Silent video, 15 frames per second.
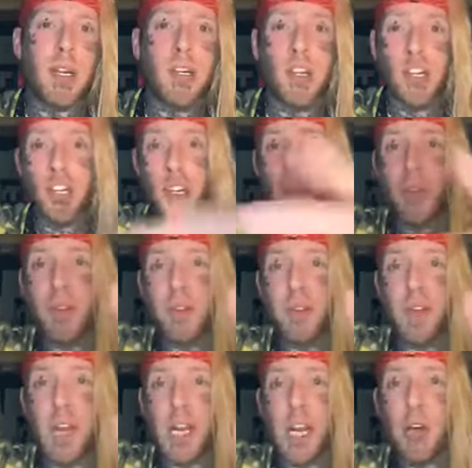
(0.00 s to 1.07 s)
shoot the
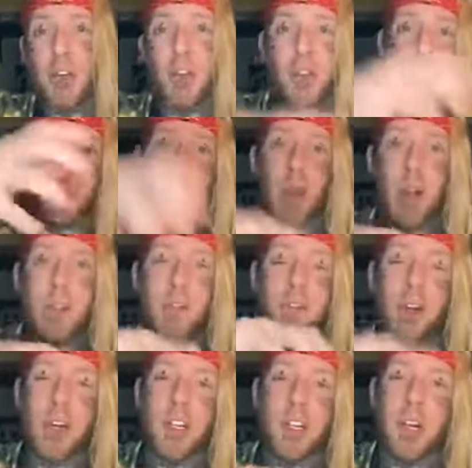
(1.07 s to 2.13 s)
video to the rough
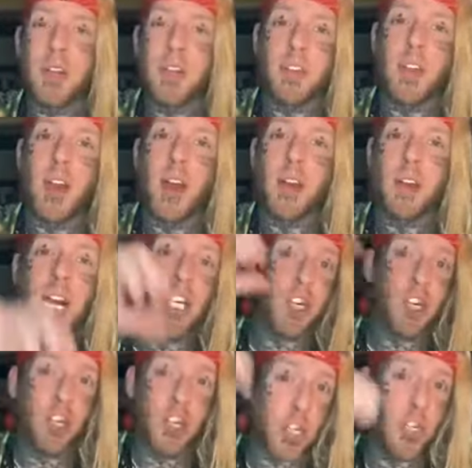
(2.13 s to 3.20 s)
version of the song that I
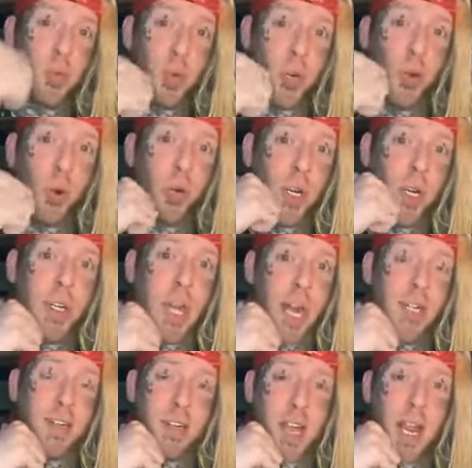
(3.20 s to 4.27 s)
just recorded
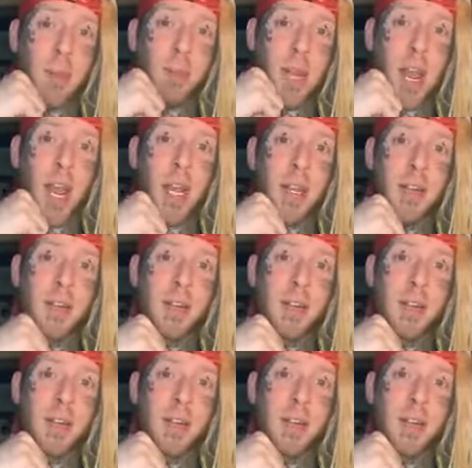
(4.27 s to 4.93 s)
that same day,